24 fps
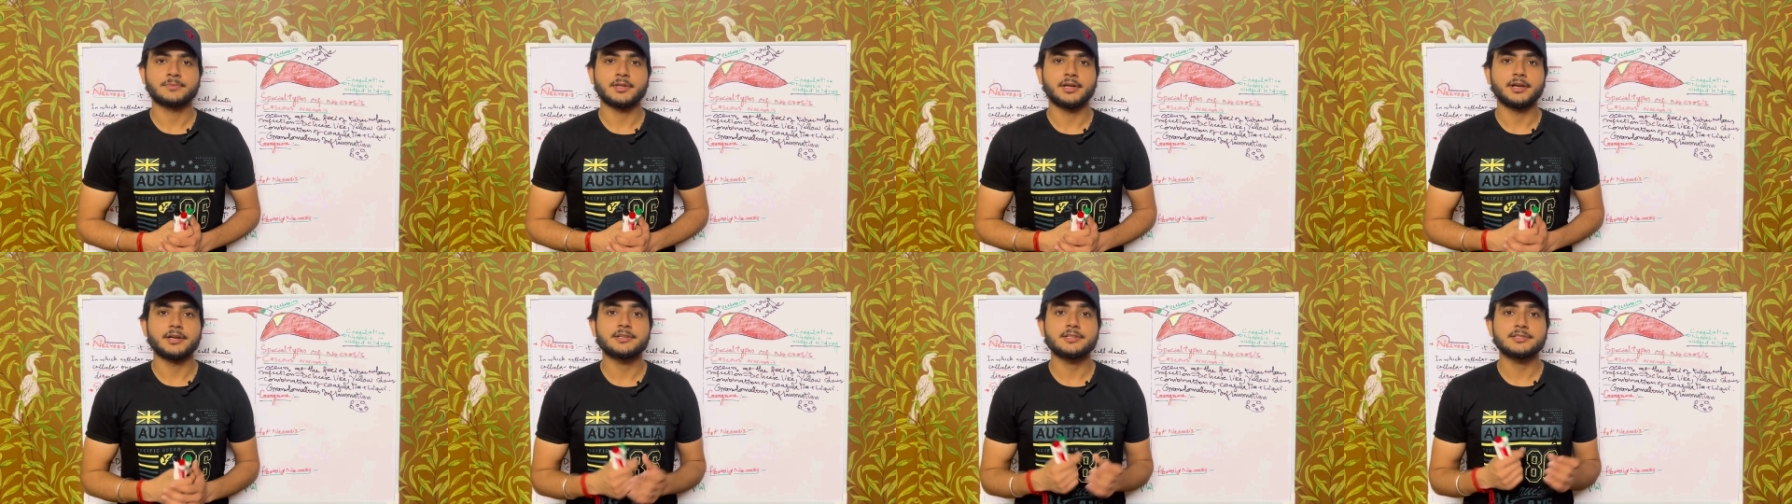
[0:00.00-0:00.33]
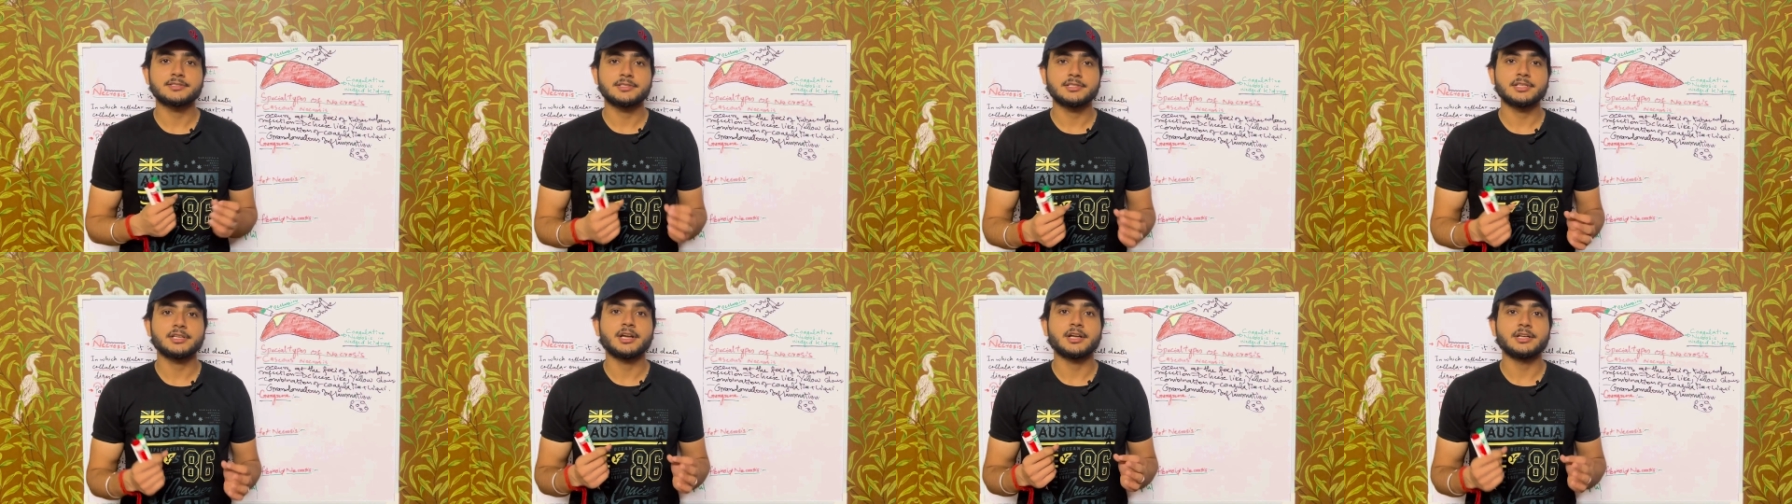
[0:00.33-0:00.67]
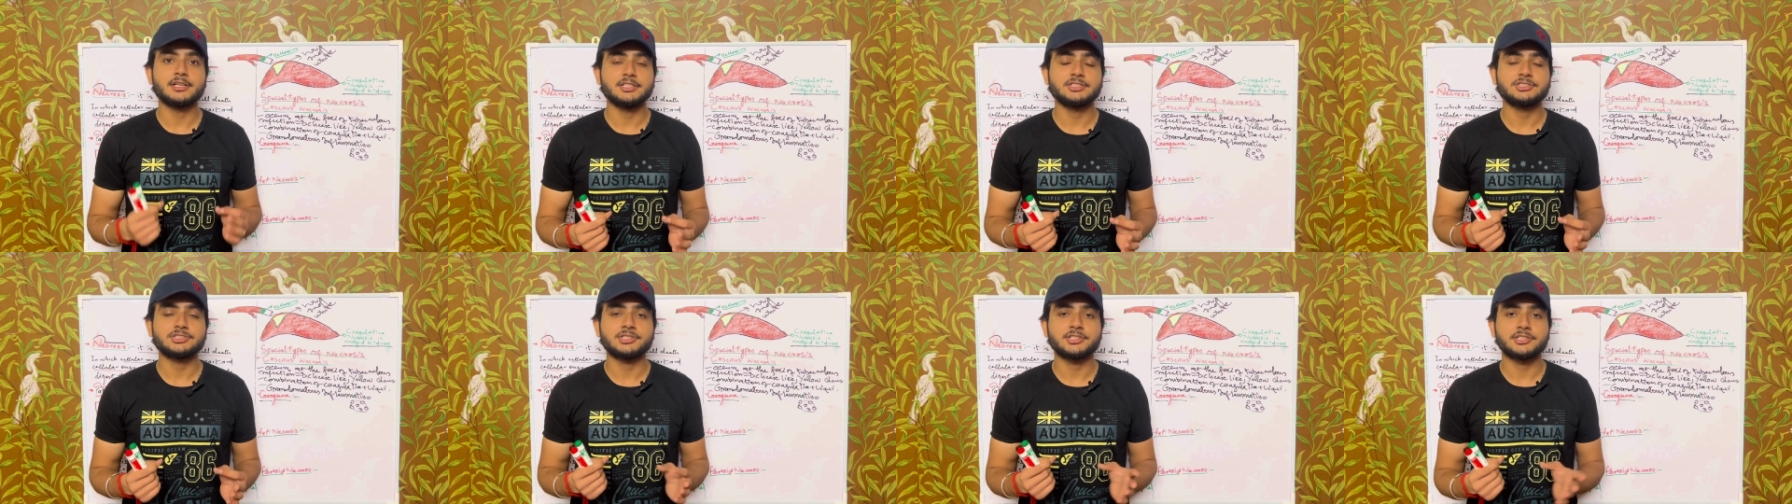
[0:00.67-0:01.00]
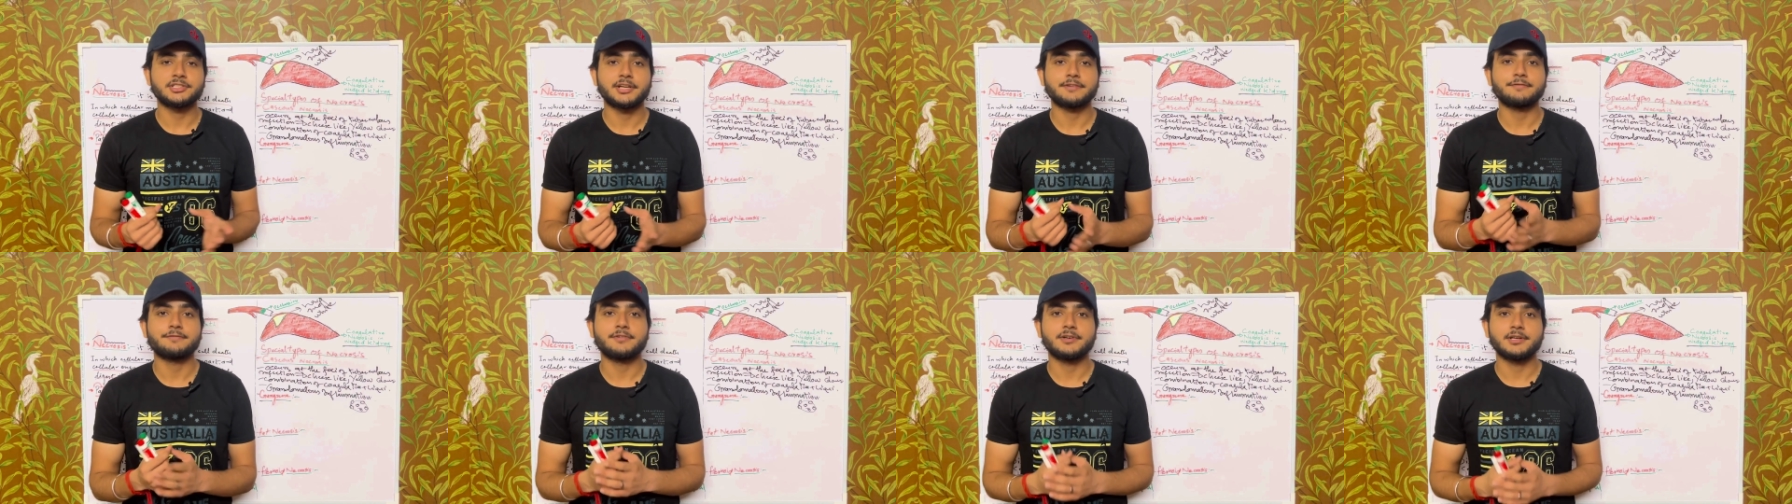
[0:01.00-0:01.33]
It is the
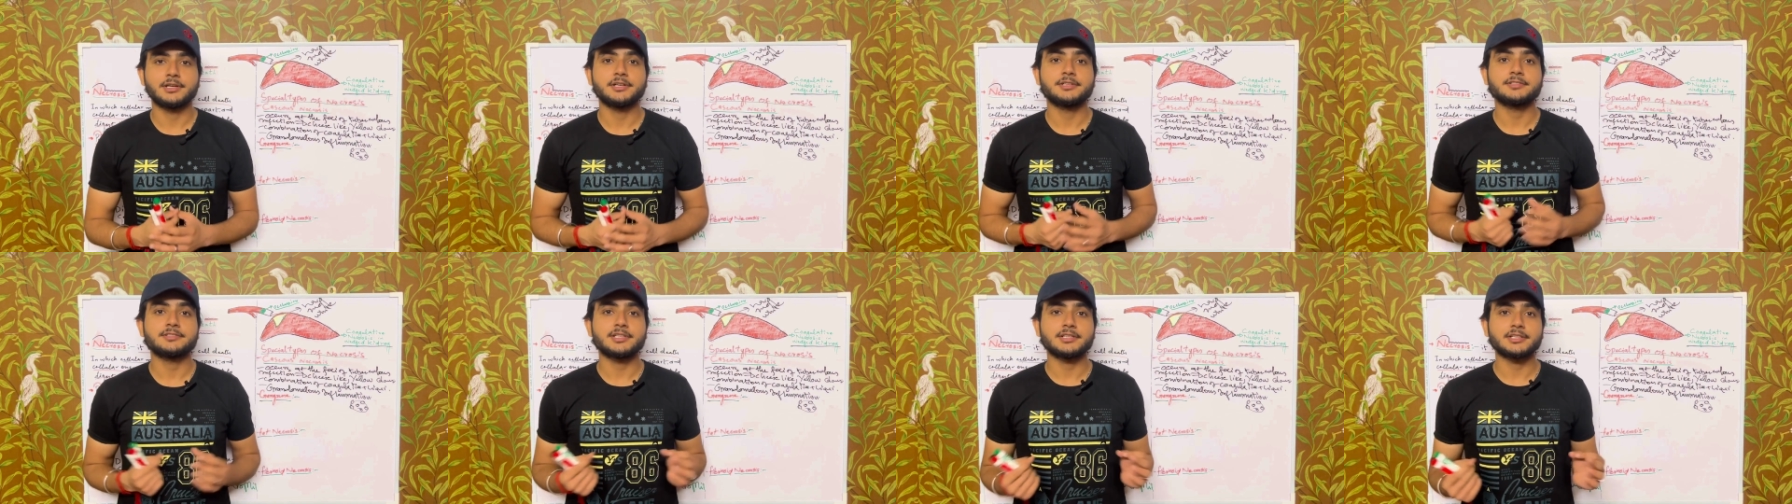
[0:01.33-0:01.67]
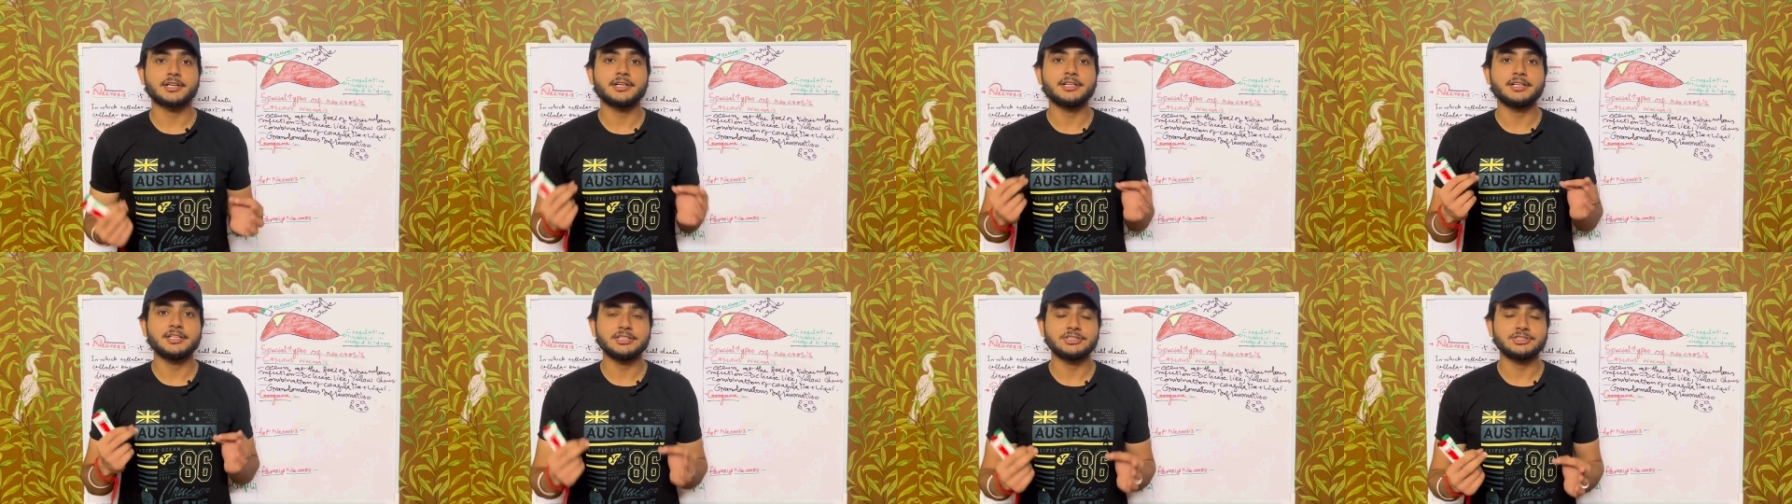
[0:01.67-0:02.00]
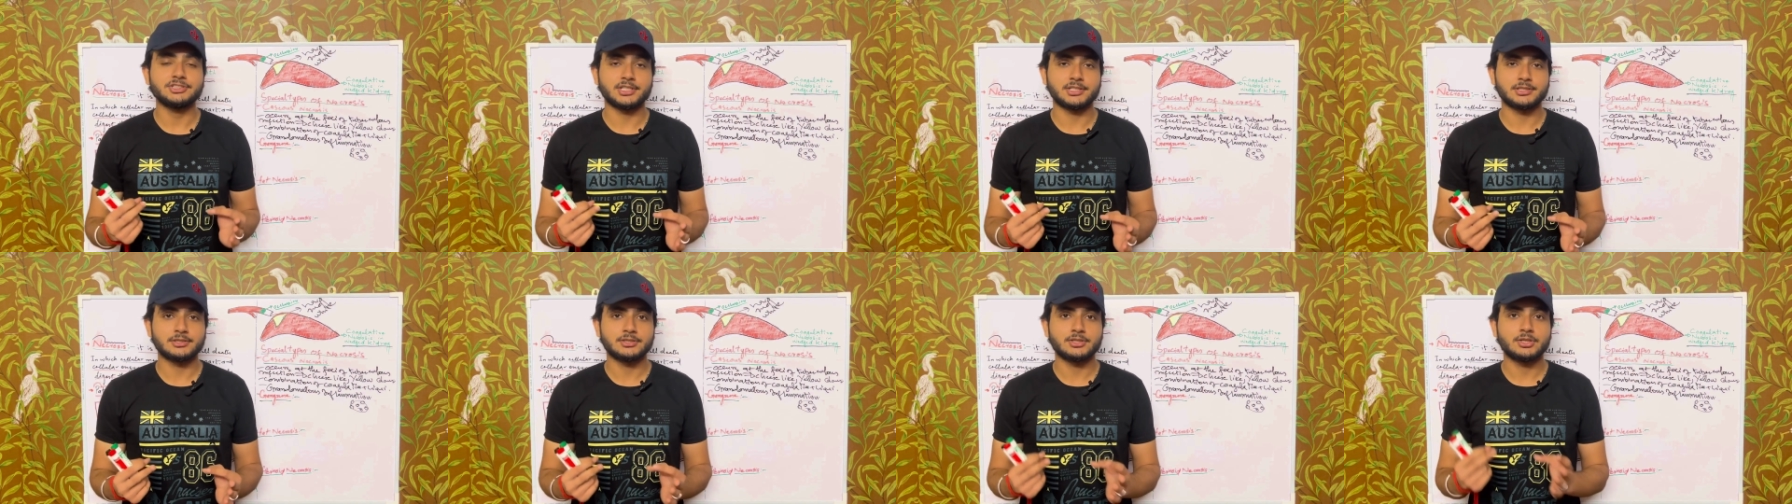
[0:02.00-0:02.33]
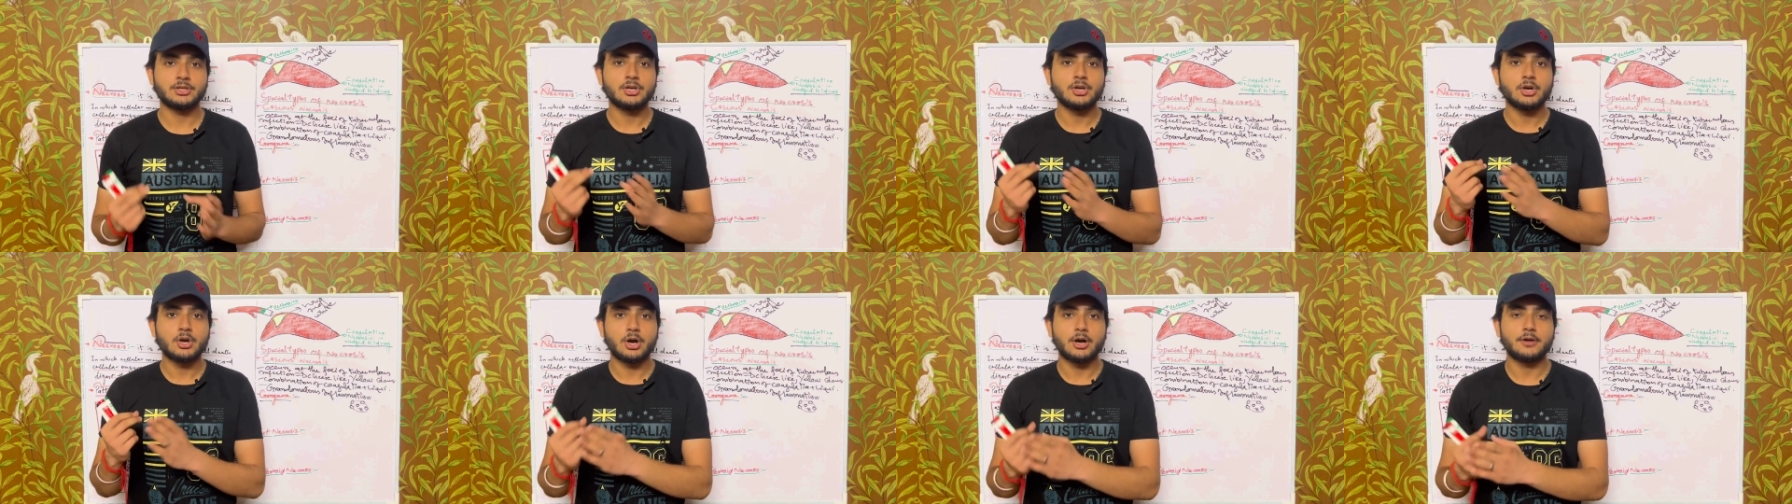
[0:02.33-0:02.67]
condition
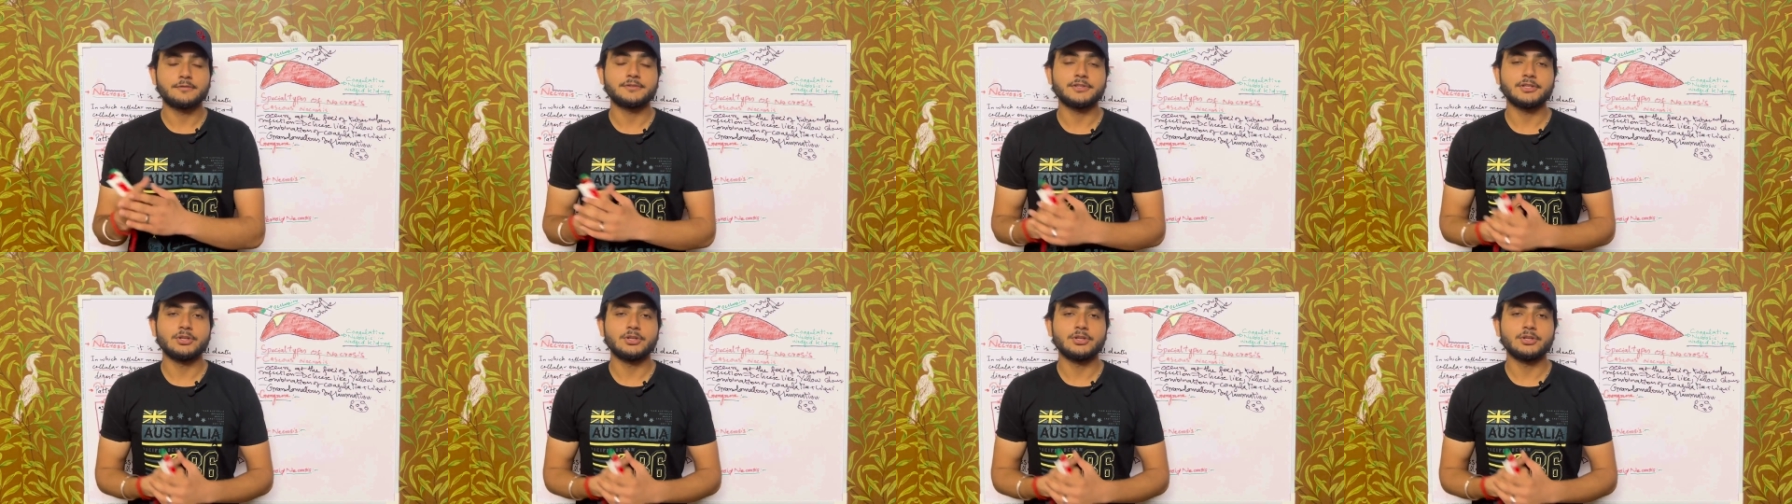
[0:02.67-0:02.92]
of the